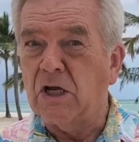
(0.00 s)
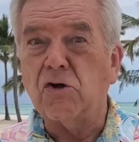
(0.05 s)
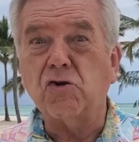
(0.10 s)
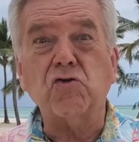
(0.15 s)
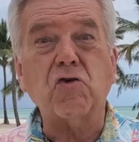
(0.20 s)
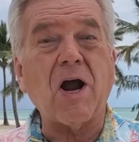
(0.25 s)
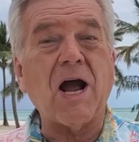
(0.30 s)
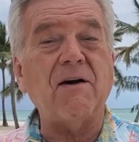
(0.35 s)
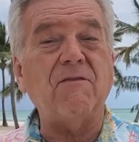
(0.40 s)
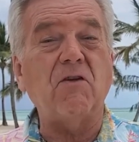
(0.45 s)

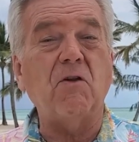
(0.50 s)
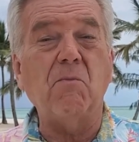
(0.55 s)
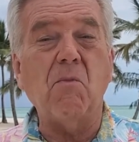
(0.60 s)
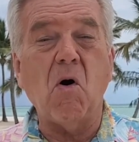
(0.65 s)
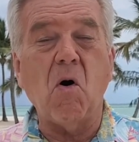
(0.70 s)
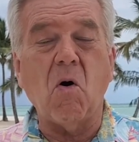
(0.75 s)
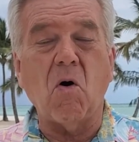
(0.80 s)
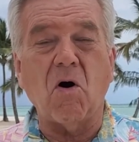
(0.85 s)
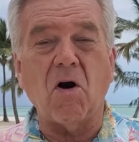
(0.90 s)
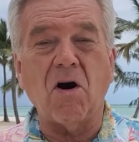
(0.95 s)
travel
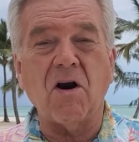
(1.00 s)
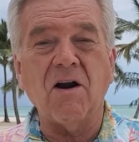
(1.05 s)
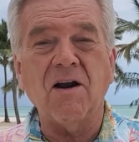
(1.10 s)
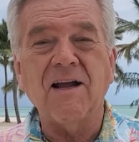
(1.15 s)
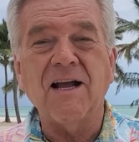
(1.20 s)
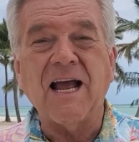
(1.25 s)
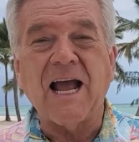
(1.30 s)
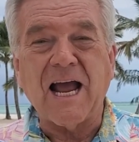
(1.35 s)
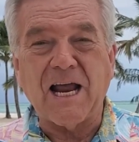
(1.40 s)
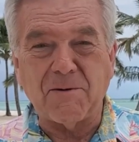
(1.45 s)
more,
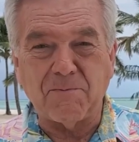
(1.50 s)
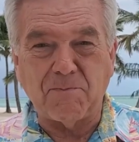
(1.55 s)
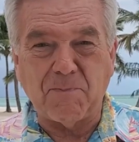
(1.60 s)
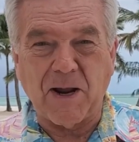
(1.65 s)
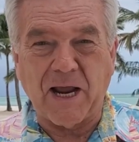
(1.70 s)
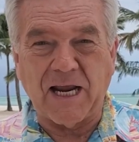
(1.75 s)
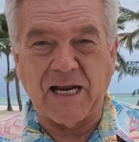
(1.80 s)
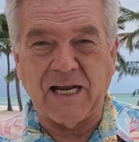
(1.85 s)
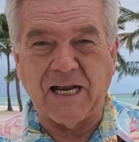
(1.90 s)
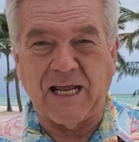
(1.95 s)
and
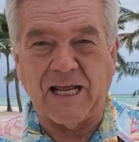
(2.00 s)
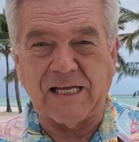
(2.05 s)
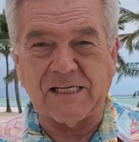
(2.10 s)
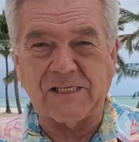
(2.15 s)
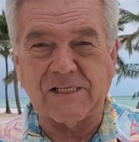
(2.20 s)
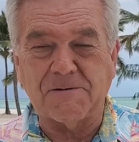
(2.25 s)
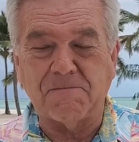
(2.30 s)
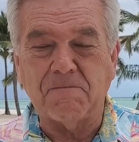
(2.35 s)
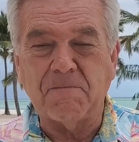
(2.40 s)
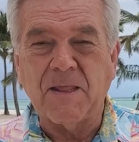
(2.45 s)
pay
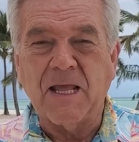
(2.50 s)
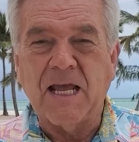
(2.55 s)
less.